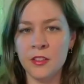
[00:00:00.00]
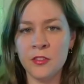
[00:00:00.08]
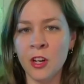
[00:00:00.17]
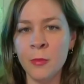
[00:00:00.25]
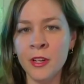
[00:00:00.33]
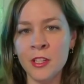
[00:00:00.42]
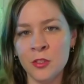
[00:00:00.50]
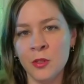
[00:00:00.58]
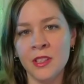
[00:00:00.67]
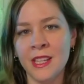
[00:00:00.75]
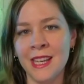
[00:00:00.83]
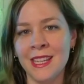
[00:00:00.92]
strawberry
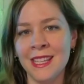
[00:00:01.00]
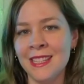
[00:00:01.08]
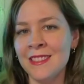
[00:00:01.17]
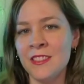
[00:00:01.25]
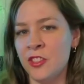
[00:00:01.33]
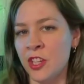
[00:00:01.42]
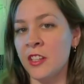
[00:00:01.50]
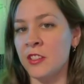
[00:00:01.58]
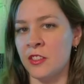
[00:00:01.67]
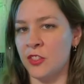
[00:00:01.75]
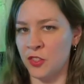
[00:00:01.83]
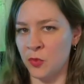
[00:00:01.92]
shortcake isn't
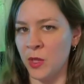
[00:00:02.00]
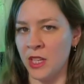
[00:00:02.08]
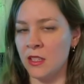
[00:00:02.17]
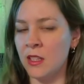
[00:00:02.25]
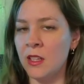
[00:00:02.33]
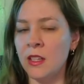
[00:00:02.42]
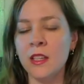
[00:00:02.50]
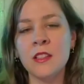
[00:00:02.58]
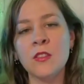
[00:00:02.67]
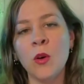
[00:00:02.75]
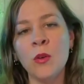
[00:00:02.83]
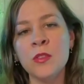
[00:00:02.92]
just sweet,
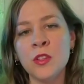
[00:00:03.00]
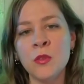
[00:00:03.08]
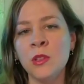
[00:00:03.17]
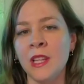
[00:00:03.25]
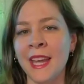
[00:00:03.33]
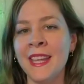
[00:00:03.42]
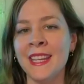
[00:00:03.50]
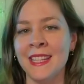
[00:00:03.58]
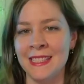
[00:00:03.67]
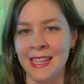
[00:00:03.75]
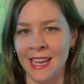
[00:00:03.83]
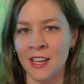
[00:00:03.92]
it's also light
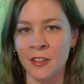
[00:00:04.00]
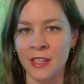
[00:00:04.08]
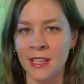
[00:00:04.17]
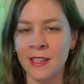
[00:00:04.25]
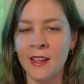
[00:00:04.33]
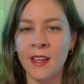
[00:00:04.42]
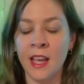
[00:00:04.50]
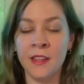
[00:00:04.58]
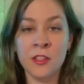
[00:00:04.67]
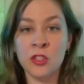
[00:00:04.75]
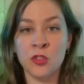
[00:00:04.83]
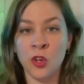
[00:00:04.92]
and airy, and
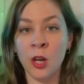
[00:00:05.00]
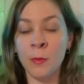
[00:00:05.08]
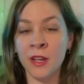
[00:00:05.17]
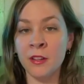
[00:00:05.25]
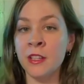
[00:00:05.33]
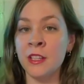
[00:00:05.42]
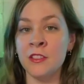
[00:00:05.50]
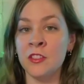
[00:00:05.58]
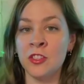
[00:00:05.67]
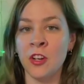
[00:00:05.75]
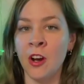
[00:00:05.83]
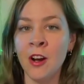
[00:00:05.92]
the strawberry is
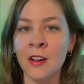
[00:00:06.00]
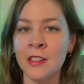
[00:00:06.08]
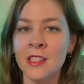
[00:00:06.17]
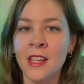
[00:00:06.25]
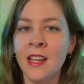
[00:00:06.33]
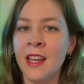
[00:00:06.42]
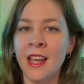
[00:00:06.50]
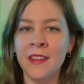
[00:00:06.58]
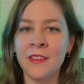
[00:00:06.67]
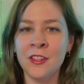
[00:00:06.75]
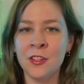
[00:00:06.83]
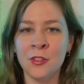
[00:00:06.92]
tart,
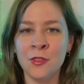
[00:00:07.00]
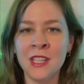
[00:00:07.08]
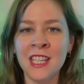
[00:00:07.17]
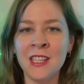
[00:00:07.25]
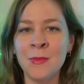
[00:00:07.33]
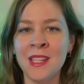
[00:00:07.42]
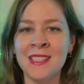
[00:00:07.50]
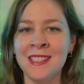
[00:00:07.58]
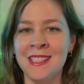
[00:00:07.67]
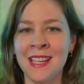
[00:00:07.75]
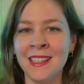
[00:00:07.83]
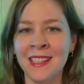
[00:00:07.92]
and the cream is
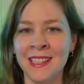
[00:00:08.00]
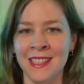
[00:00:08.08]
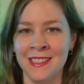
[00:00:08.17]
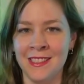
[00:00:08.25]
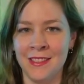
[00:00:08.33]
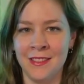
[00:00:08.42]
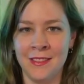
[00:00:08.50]
delicate.